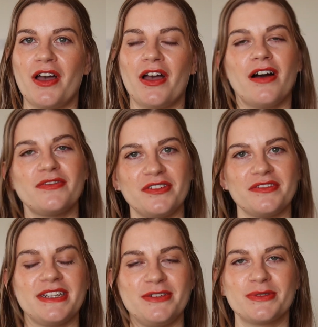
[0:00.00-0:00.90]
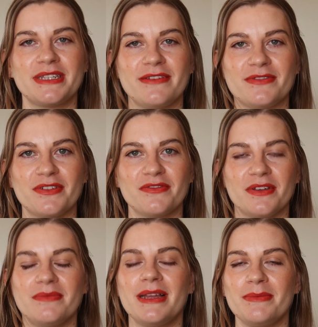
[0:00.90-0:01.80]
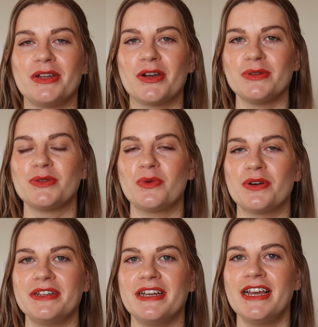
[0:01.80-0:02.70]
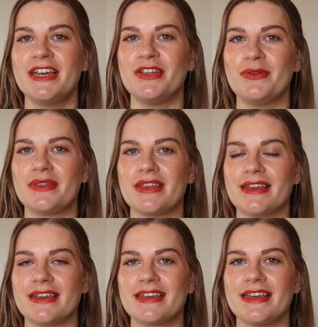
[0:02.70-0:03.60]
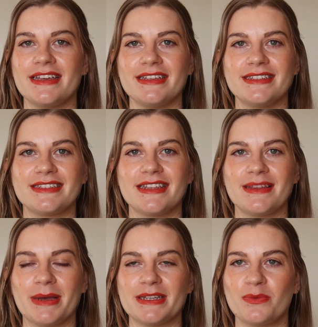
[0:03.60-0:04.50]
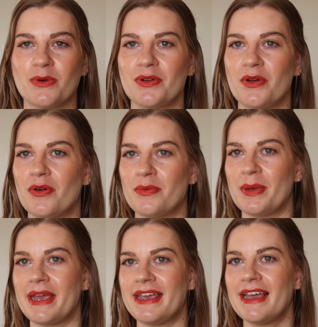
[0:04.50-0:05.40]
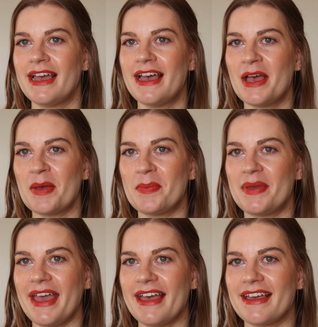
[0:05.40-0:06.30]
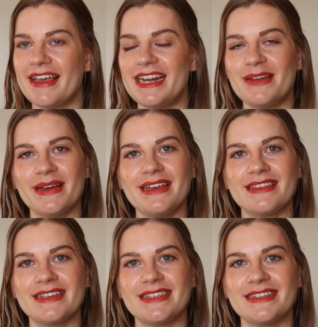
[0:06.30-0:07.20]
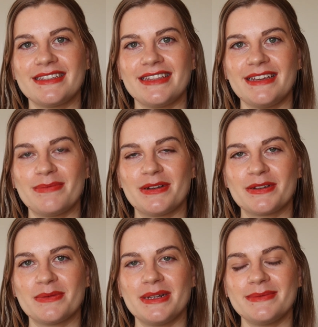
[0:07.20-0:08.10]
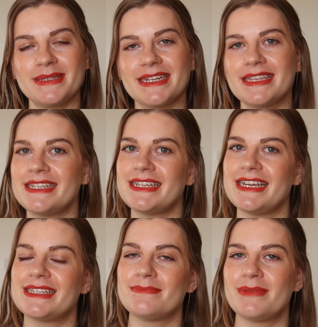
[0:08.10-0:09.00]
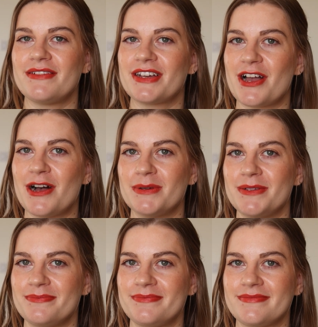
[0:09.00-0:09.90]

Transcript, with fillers: After you've seen all seven of them, let me know which one you think is the best one on me. But yeah, anyway, this is the penultimate lipstick. This is Merit Cabo.